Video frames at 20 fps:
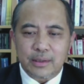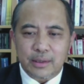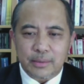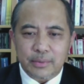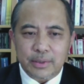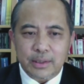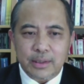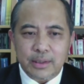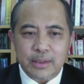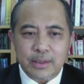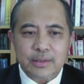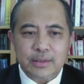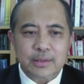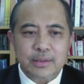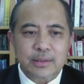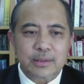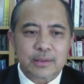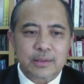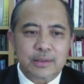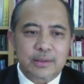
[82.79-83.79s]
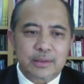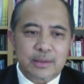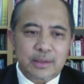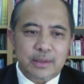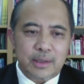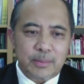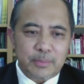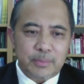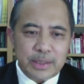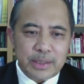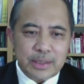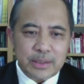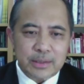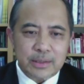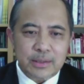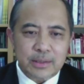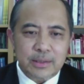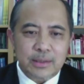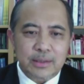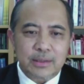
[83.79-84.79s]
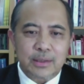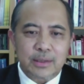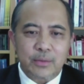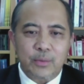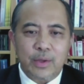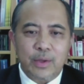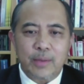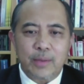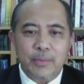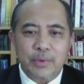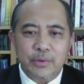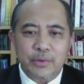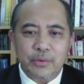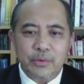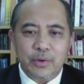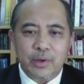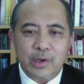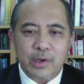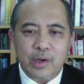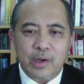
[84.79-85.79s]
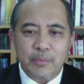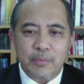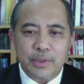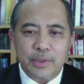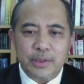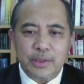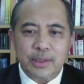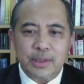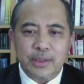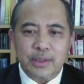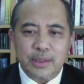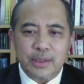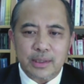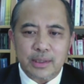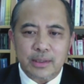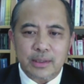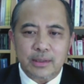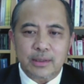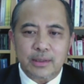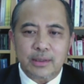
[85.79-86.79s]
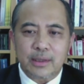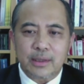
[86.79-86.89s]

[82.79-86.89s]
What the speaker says: Nevertheless, I'm pleased that we are able to accomplish yet